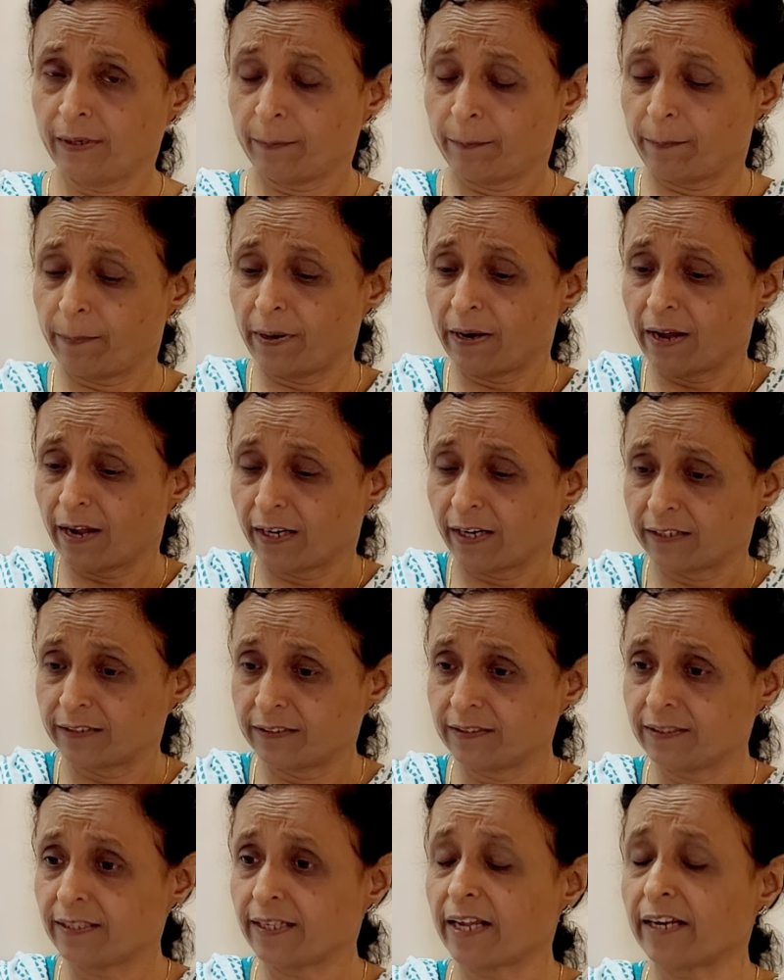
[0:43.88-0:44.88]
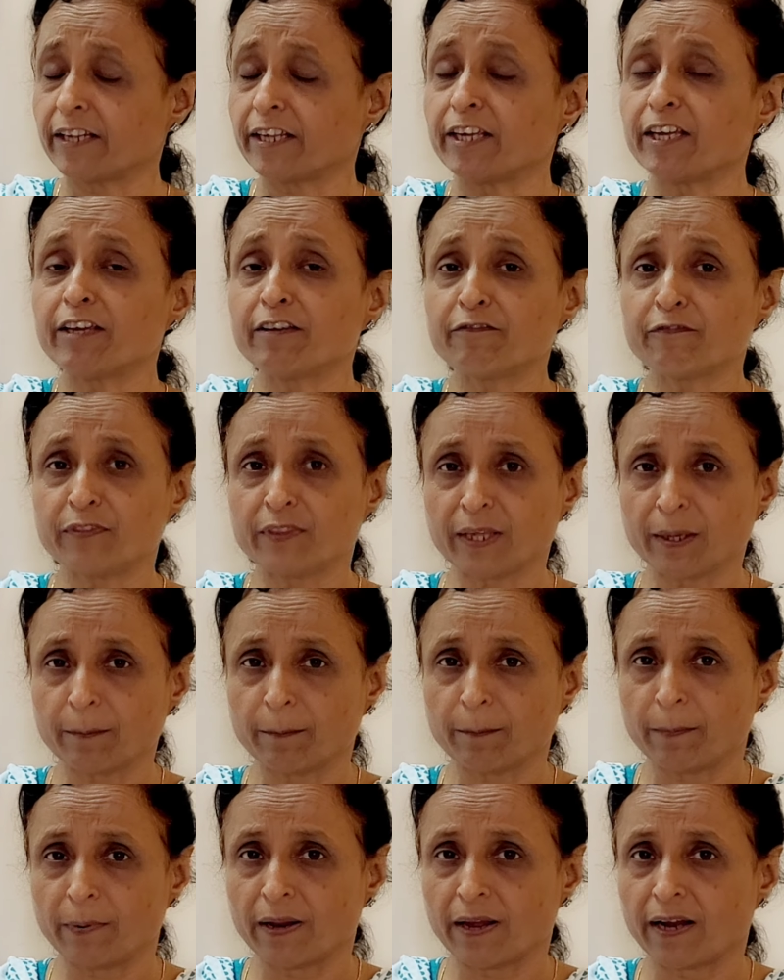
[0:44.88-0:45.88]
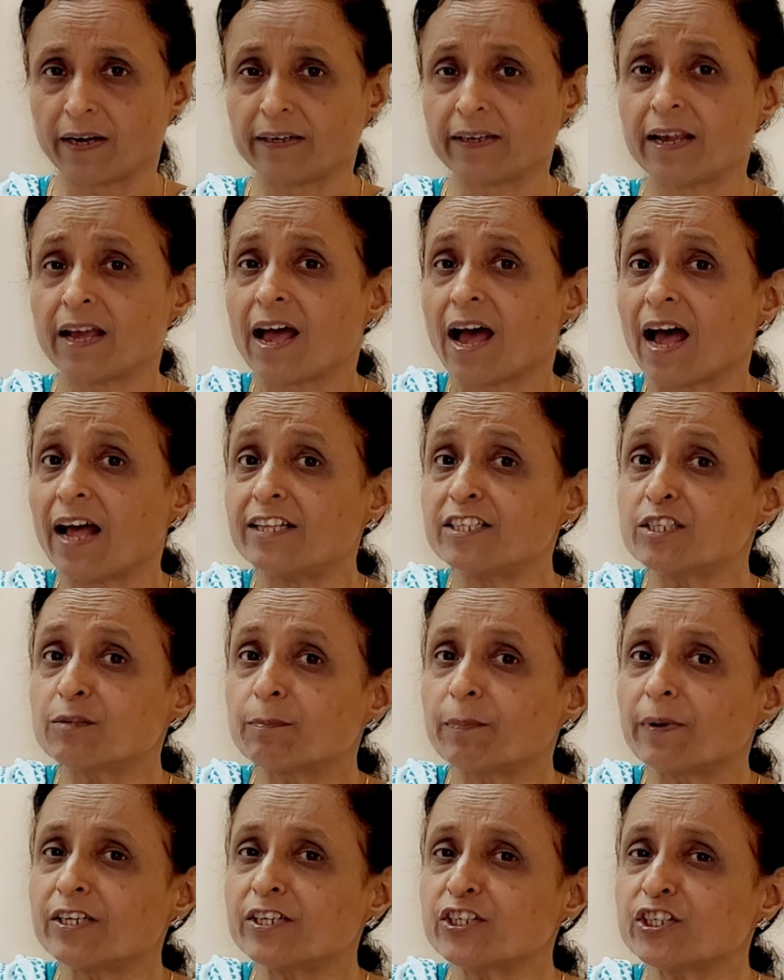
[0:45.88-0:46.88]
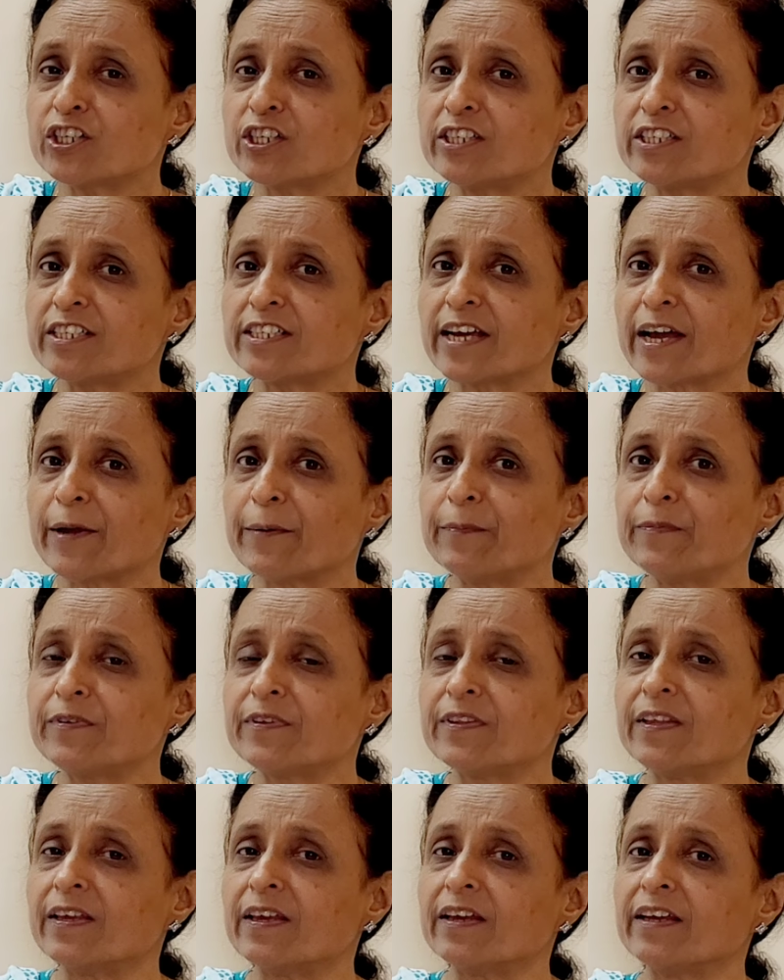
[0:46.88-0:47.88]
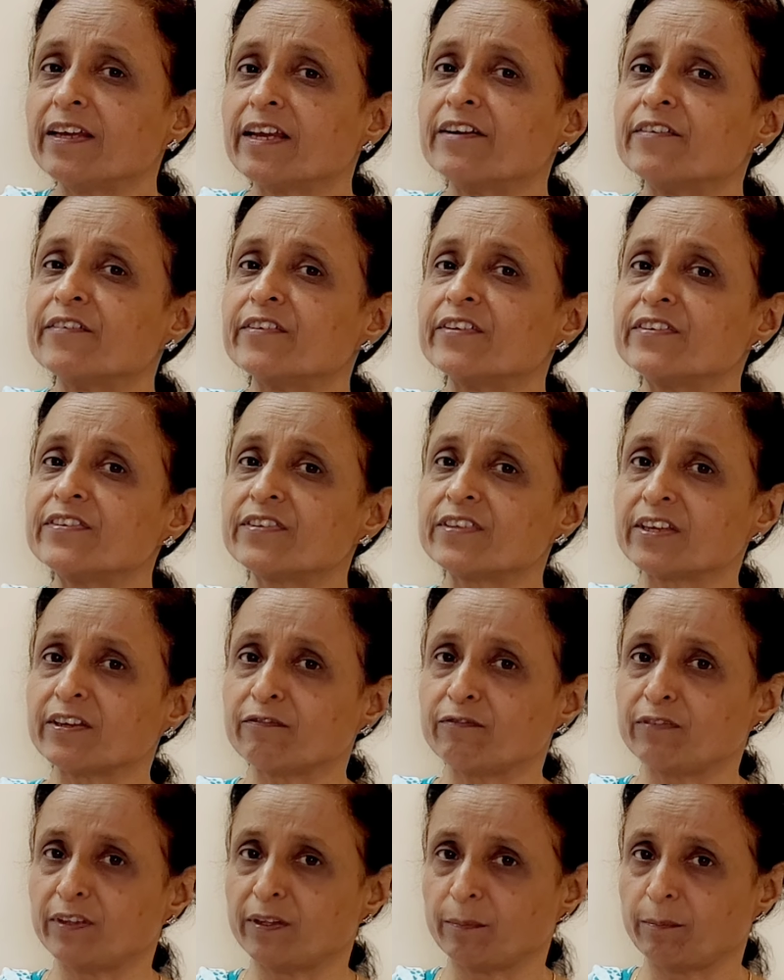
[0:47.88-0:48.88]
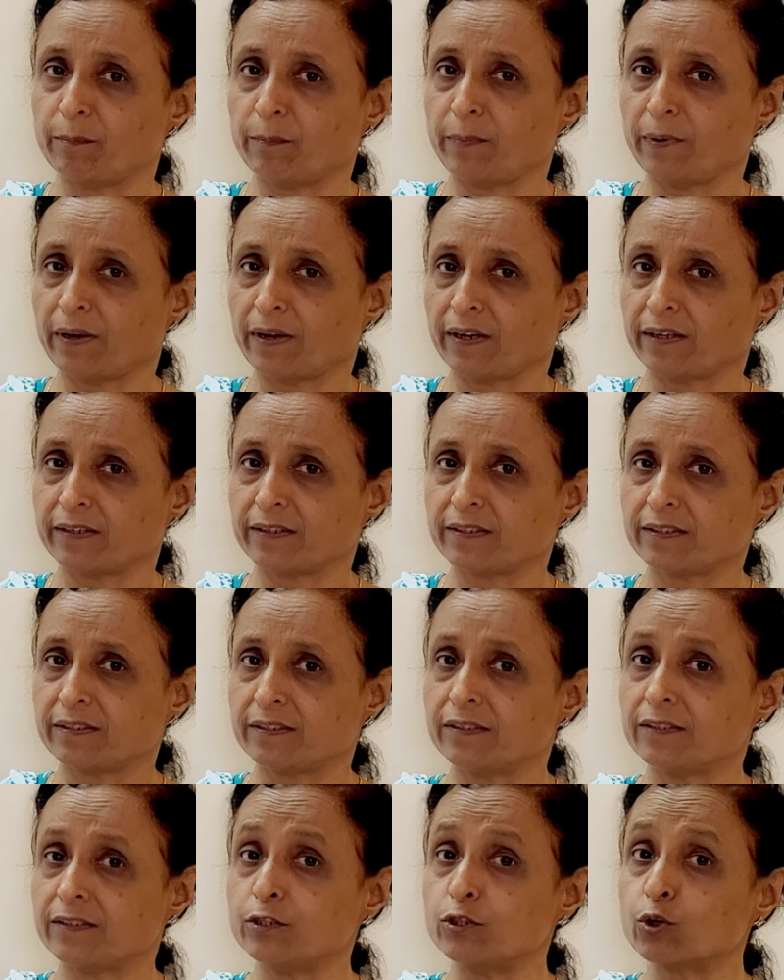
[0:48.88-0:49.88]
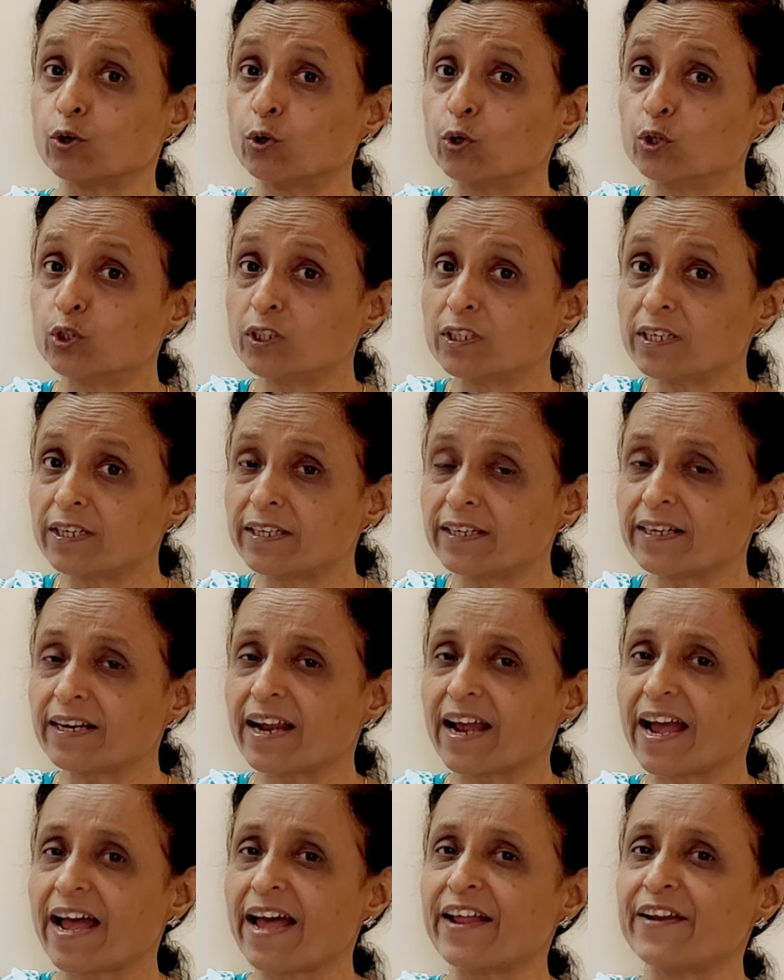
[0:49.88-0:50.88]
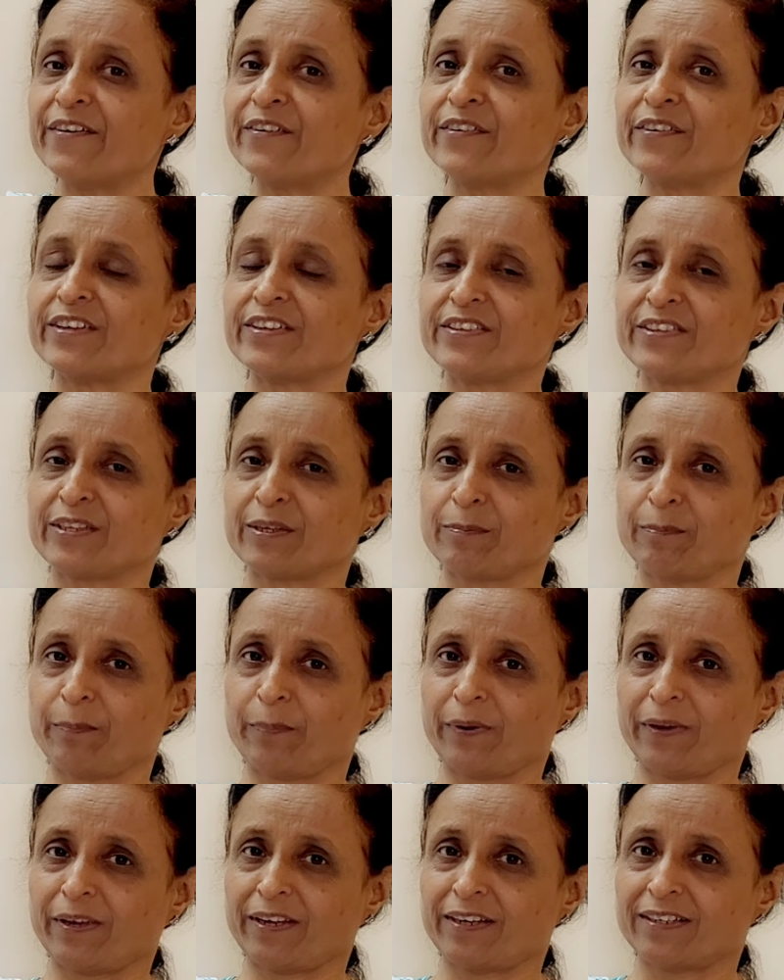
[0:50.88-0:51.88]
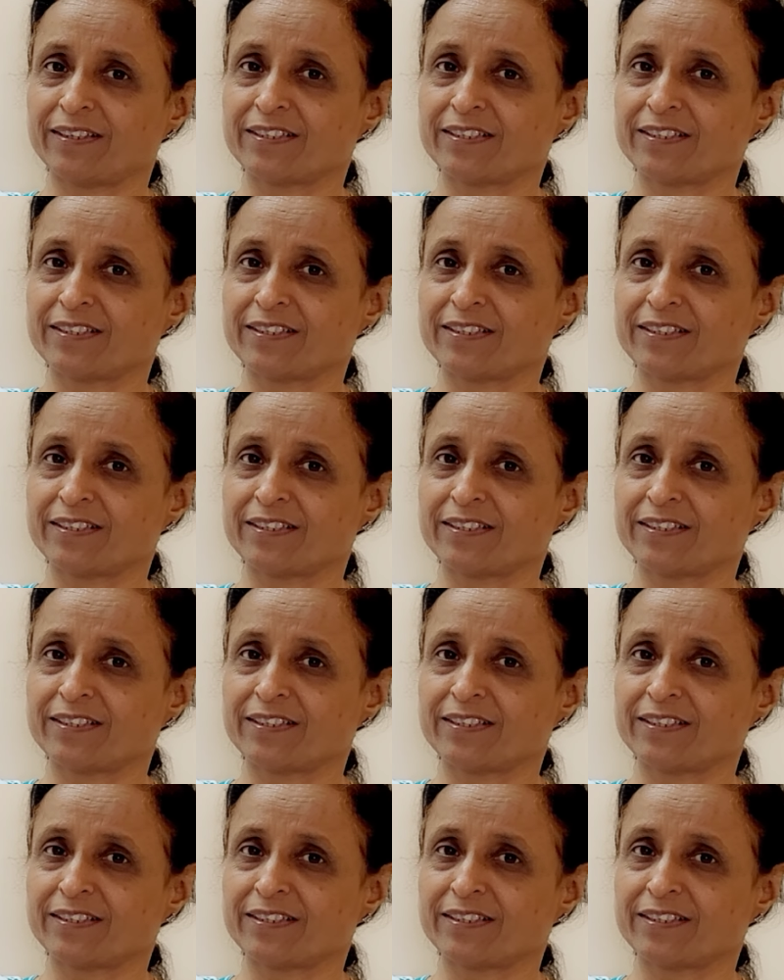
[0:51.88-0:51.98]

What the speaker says: blood, can give the blood, and special types they can receive the blood, donor and recipient.